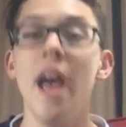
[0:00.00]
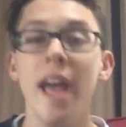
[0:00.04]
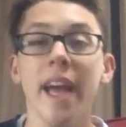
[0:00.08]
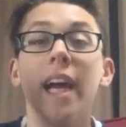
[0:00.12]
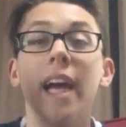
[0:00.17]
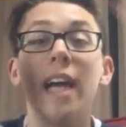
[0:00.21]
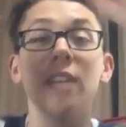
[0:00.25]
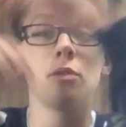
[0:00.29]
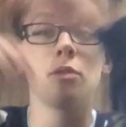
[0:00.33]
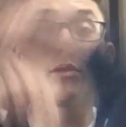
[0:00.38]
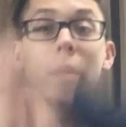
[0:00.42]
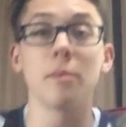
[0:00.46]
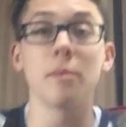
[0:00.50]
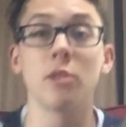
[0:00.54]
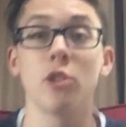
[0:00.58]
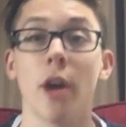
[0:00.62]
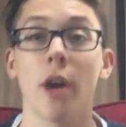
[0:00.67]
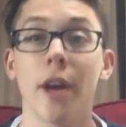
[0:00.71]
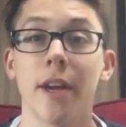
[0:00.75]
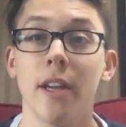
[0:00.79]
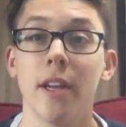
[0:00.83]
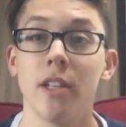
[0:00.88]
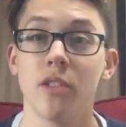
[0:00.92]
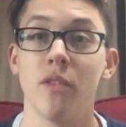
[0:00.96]
Hey guys, what's
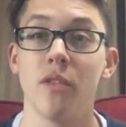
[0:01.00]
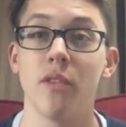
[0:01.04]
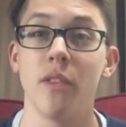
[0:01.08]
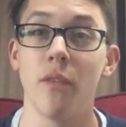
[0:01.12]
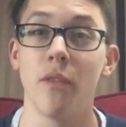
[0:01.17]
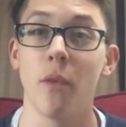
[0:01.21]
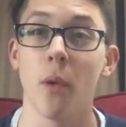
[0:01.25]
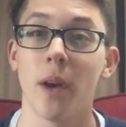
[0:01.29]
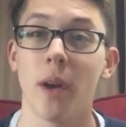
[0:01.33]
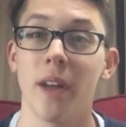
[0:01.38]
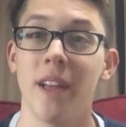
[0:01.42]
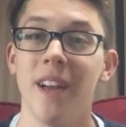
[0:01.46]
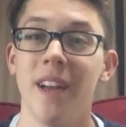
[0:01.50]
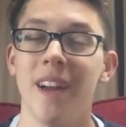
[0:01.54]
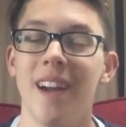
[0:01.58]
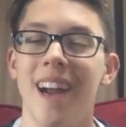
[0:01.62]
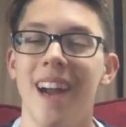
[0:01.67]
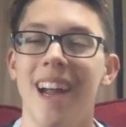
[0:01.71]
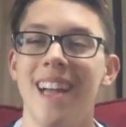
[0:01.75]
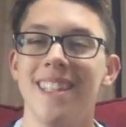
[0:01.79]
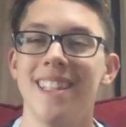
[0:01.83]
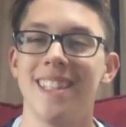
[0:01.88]
up? It's S1E4 here,